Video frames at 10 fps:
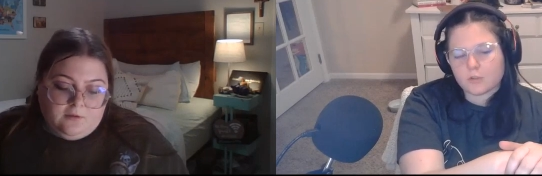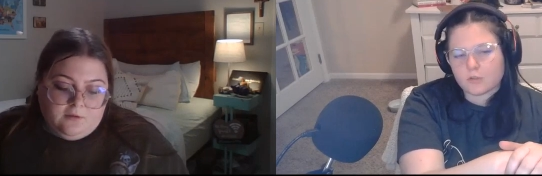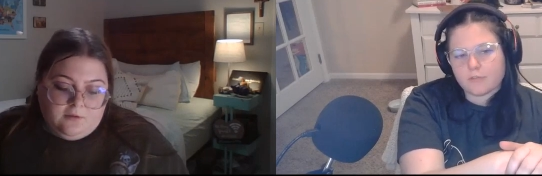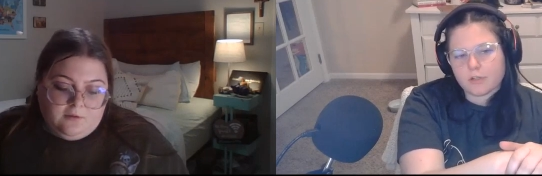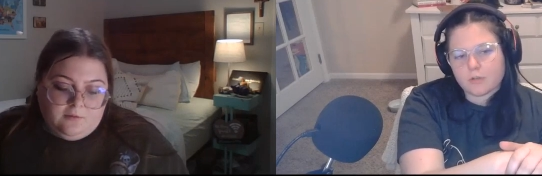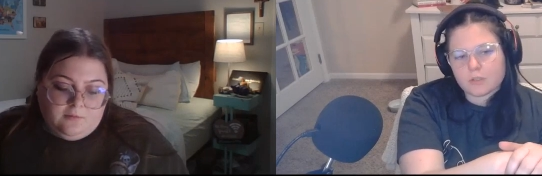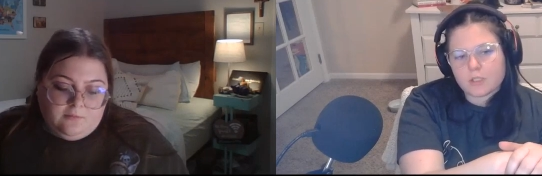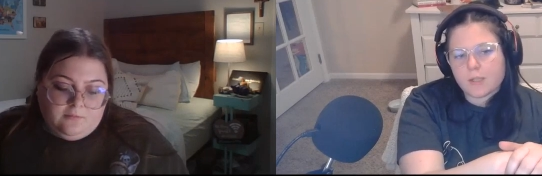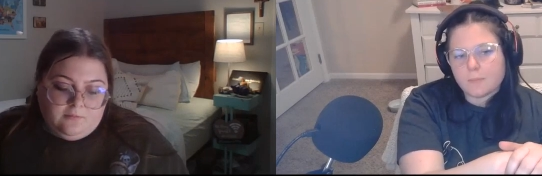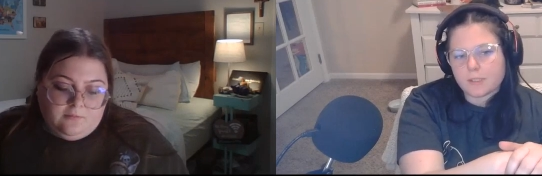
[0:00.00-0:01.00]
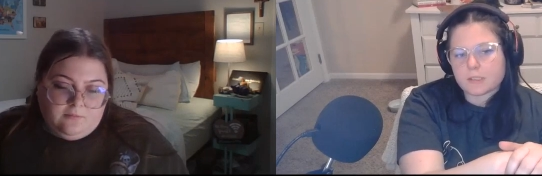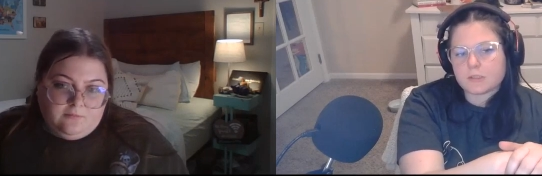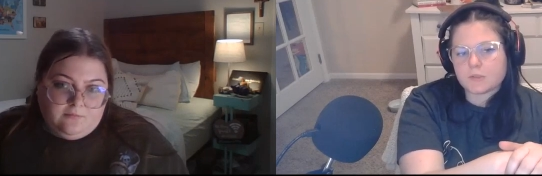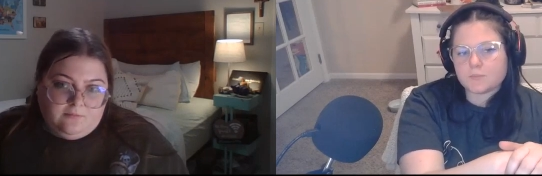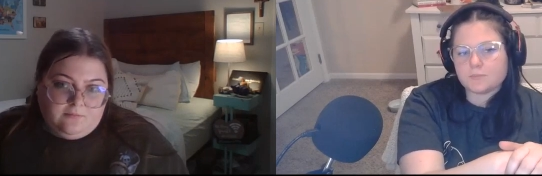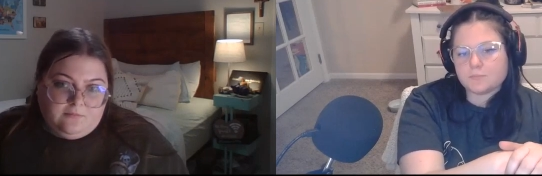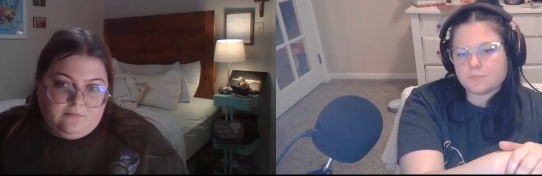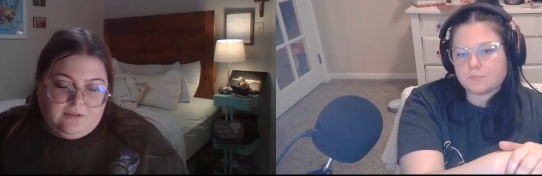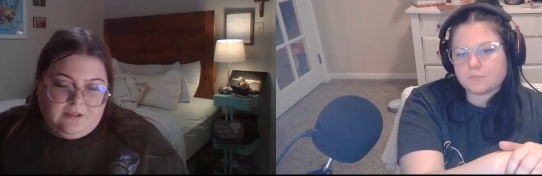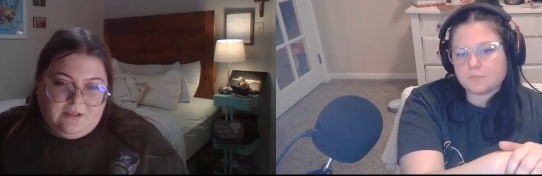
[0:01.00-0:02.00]
Speaker 1: I don't even know what that means.
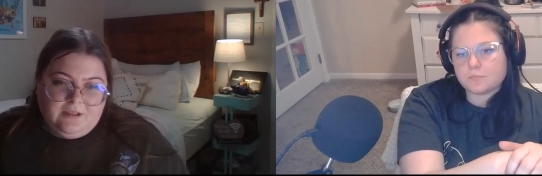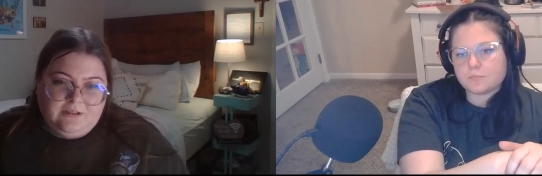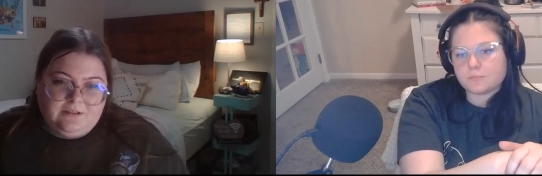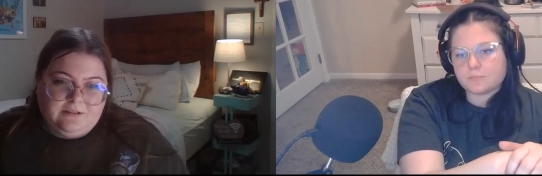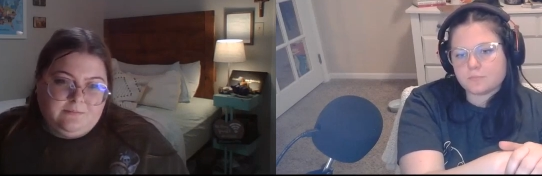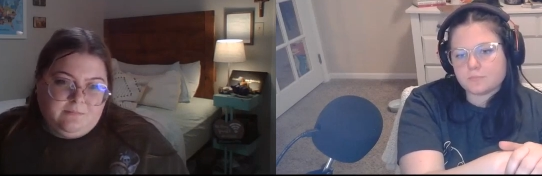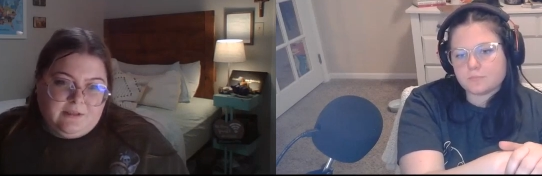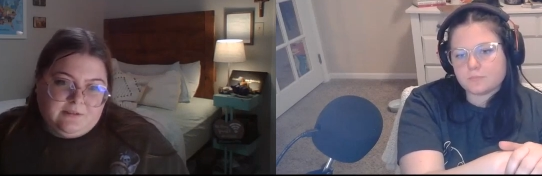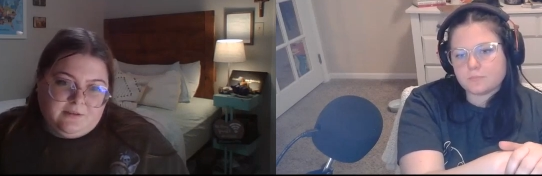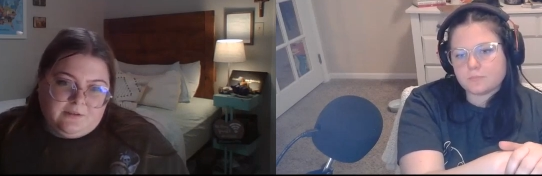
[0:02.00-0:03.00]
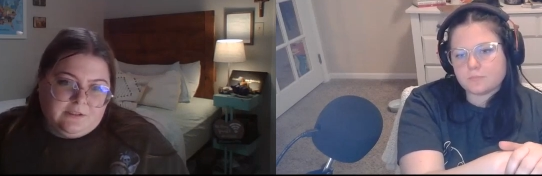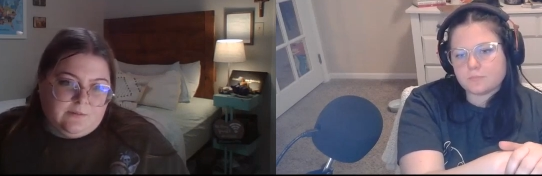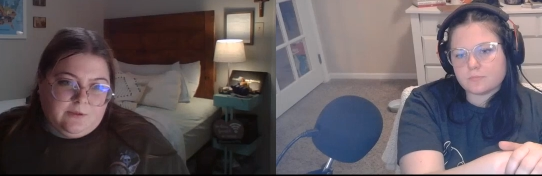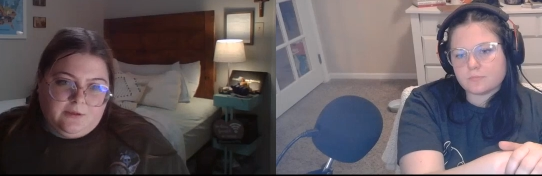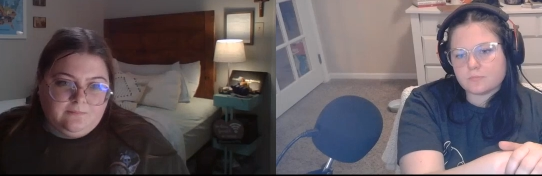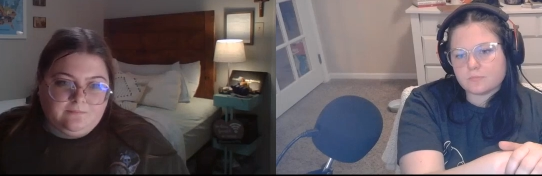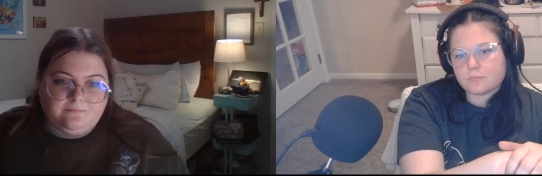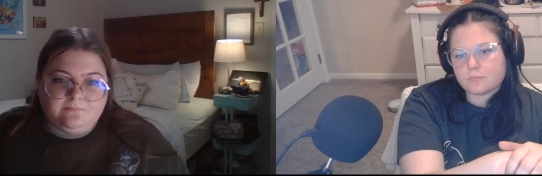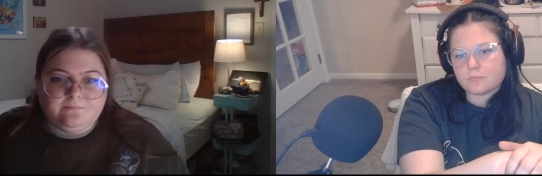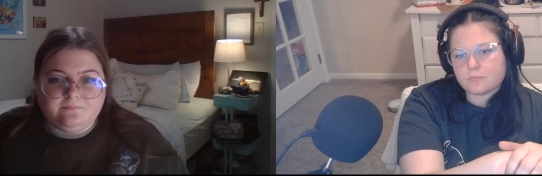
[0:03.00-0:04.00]
Speaker 2: It's basically the same
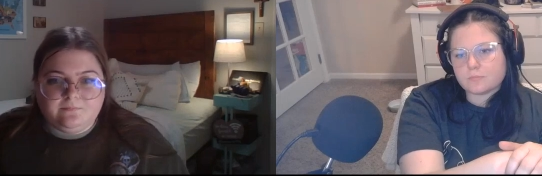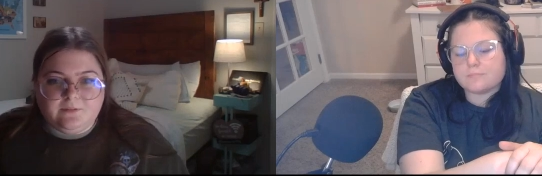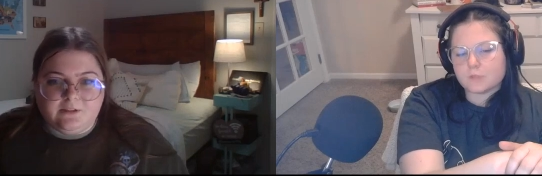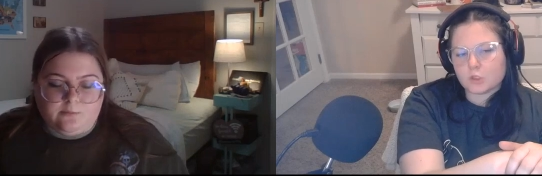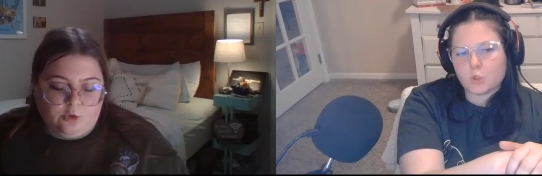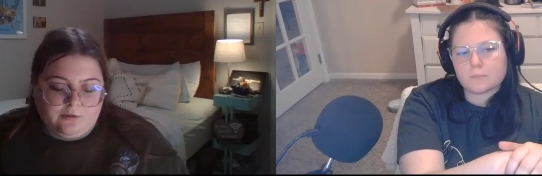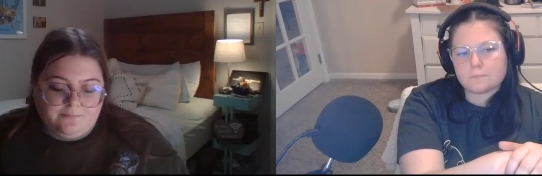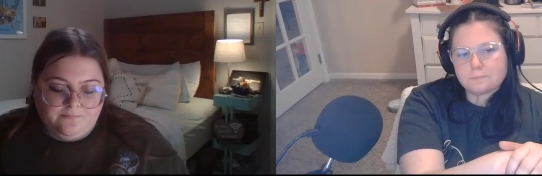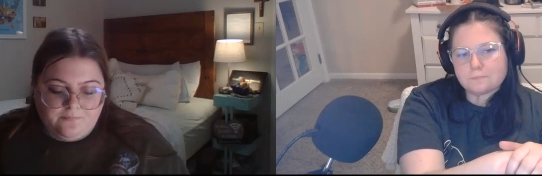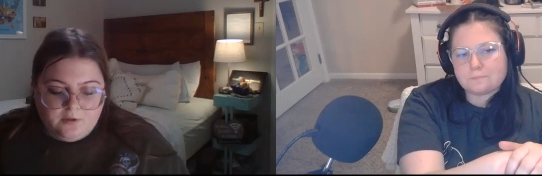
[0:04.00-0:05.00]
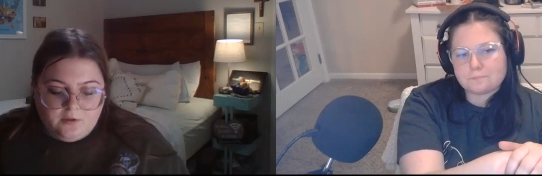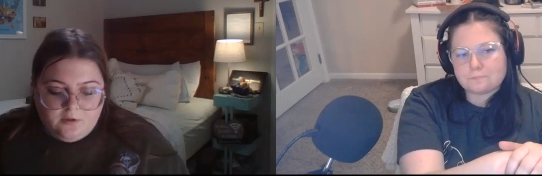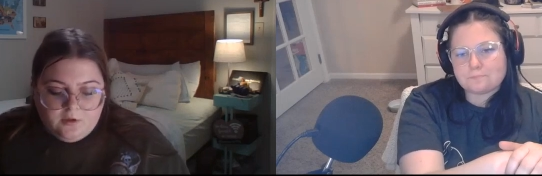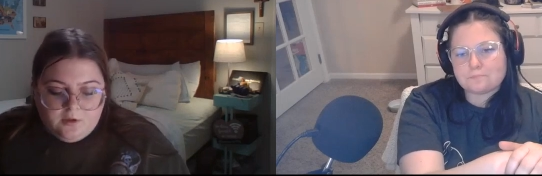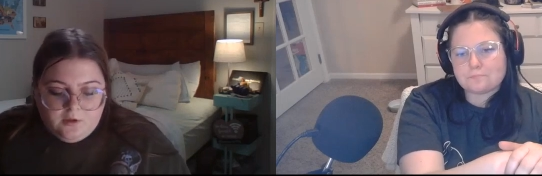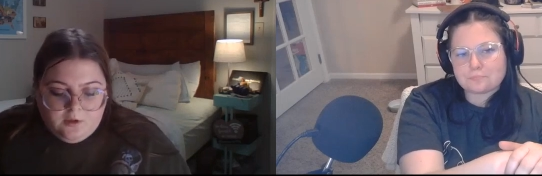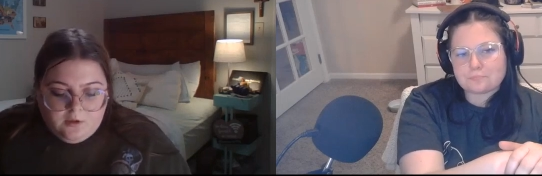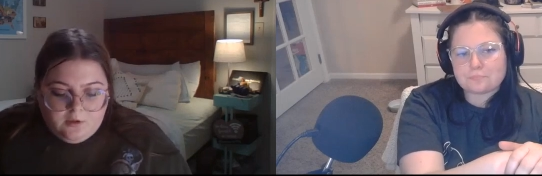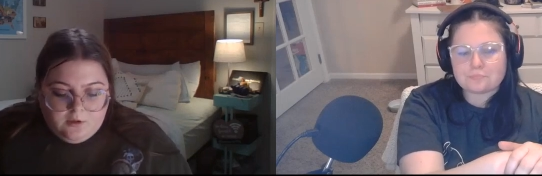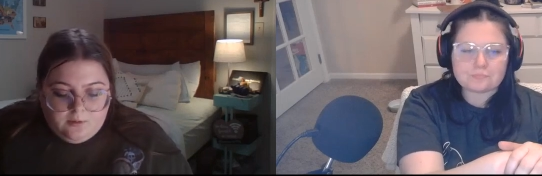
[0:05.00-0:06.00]
thing. Doesn't cool. Matter.
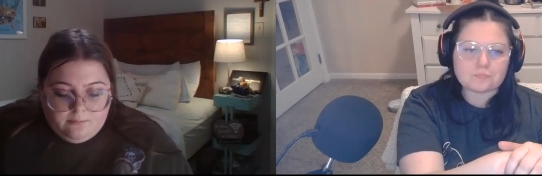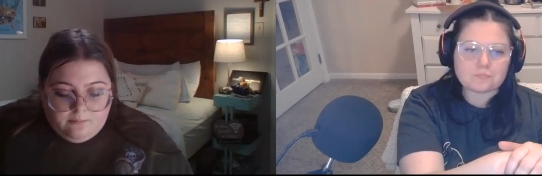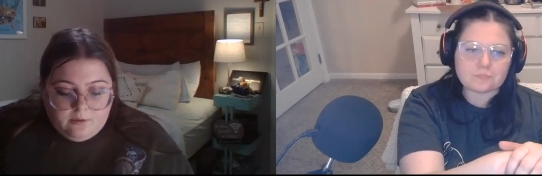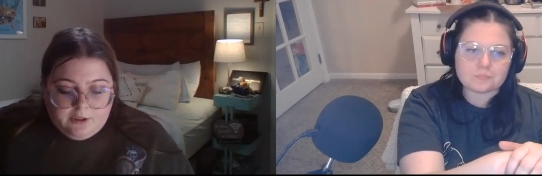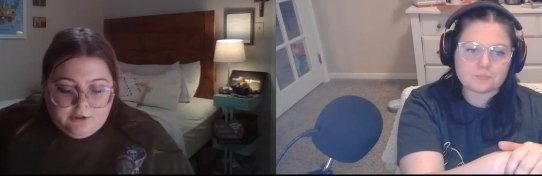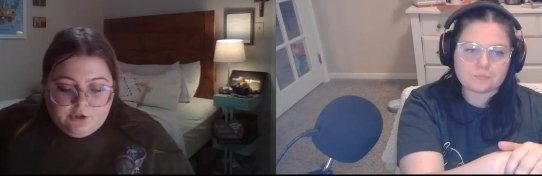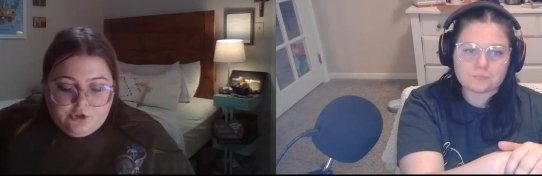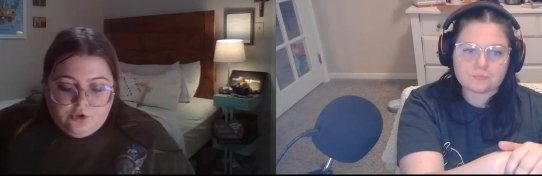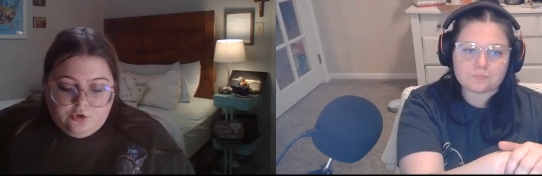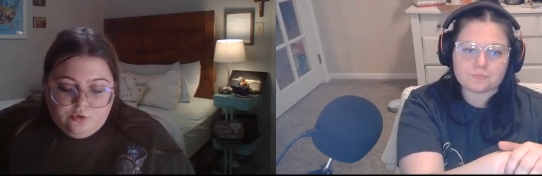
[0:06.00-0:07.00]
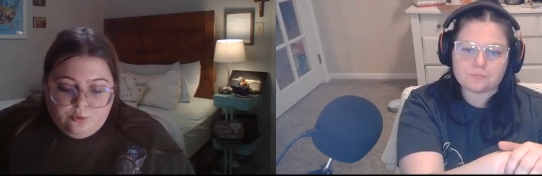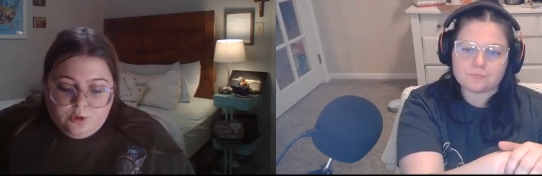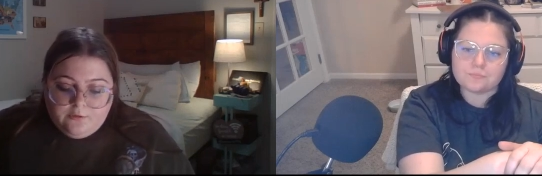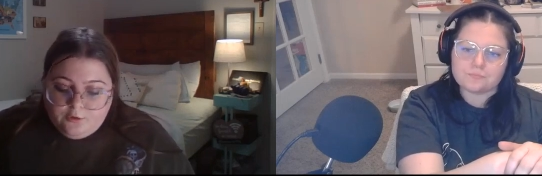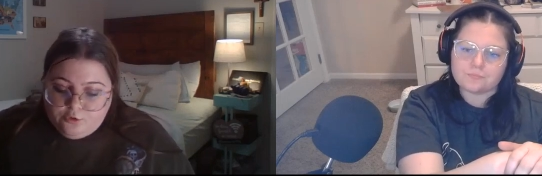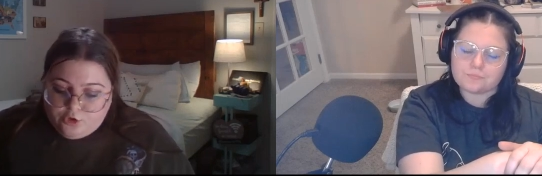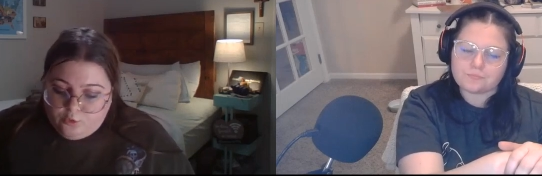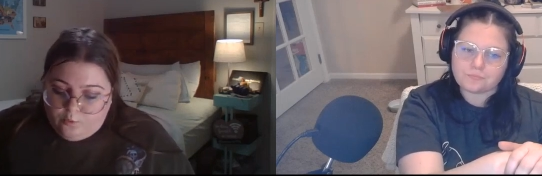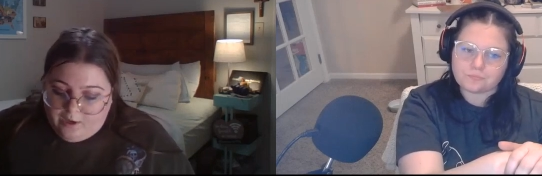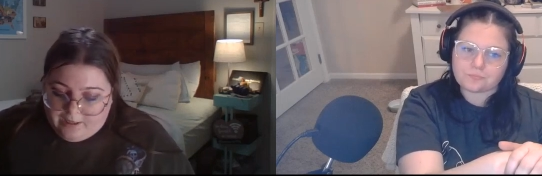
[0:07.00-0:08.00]
Mark's two
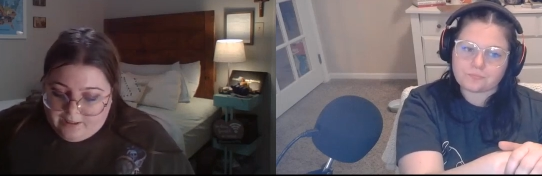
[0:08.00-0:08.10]
future